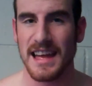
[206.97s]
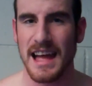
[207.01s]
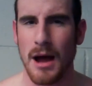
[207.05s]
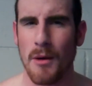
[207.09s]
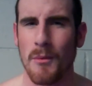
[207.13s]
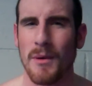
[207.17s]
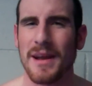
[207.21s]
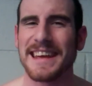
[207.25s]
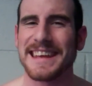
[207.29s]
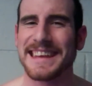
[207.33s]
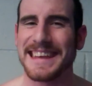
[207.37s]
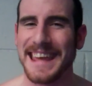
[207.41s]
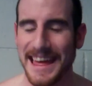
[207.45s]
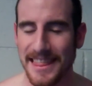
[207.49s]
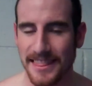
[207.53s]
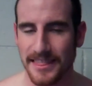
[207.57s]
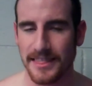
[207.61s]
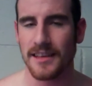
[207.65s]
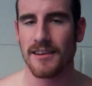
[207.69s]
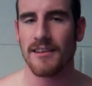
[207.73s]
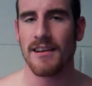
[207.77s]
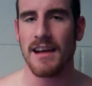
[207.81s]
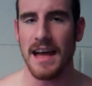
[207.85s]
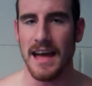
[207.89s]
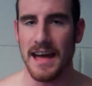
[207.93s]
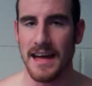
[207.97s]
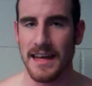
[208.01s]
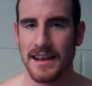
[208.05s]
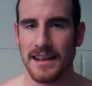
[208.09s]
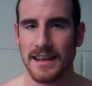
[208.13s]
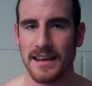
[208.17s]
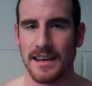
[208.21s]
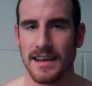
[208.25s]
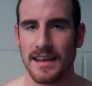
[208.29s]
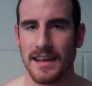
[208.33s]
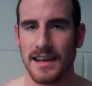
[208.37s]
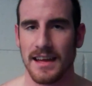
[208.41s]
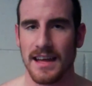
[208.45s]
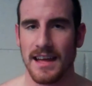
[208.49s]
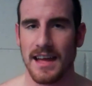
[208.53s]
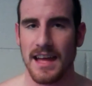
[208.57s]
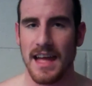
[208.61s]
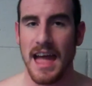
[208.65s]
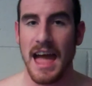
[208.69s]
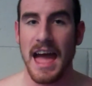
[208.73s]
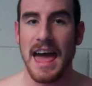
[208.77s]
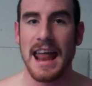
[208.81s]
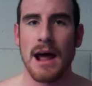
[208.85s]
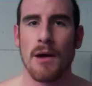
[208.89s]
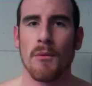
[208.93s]
I want to get in their head,
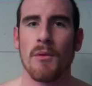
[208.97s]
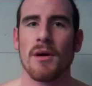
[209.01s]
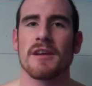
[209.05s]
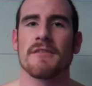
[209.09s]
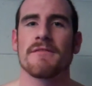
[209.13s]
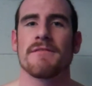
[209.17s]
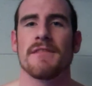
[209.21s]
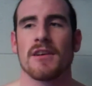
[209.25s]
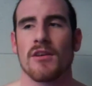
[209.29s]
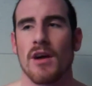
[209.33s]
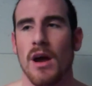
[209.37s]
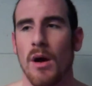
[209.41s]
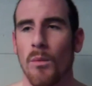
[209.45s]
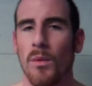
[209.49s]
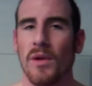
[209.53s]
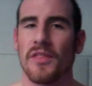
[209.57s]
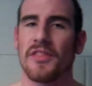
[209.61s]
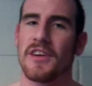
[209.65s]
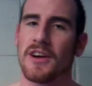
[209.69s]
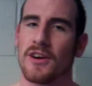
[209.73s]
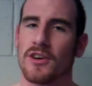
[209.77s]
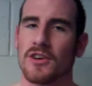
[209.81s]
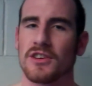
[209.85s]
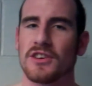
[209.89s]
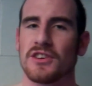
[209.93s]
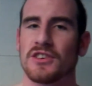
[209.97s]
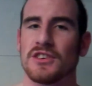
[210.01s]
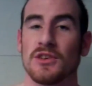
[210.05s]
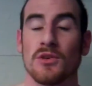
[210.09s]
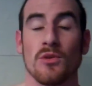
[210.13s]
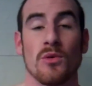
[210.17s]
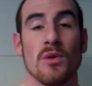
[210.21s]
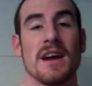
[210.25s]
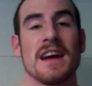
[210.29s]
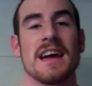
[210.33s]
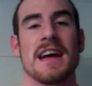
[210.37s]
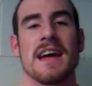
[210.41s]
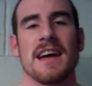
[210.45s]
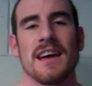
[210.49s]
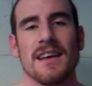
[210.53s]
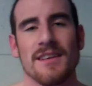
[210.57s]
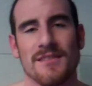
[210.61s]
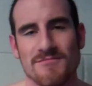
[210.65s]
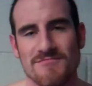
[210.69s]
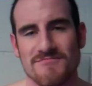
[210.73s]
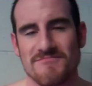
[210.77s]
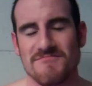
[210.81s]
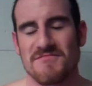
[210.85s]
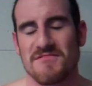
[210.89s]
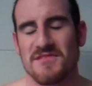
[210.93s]
and I want to figure out what they're going to do,
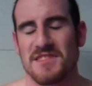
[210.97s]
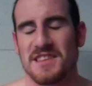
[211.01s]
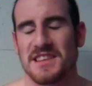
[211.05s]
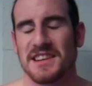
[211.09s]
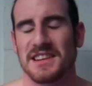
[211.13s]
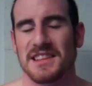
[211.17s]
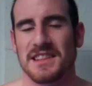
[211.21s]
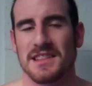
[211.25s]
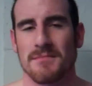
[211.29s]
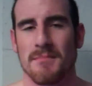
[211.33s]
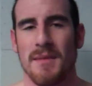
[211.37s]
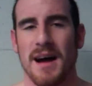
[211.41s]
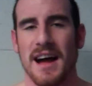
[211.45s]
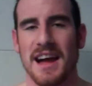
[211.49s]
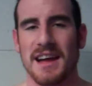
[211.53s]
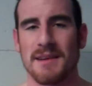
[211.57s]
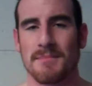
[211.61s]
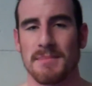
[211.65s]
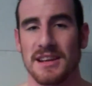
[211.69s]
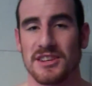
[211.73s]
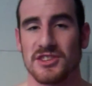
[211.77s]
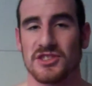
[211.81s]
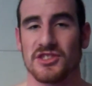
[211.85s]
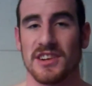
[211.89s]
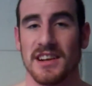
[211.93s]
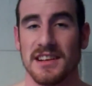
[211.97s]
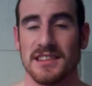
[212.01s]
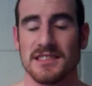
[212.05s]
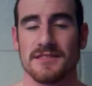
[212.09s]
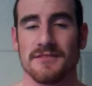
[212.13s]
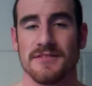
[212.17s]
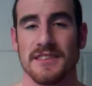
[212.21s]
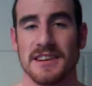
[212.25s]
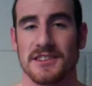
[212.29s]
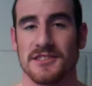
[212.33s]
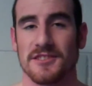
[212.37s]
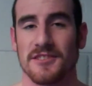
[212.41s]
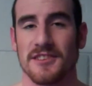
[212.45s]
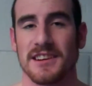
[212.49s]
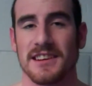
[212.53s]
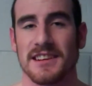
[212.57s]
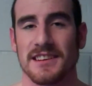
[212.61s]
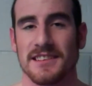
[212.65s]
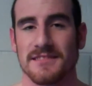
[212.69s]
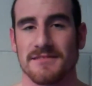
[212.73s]
leading to my best chance of victory.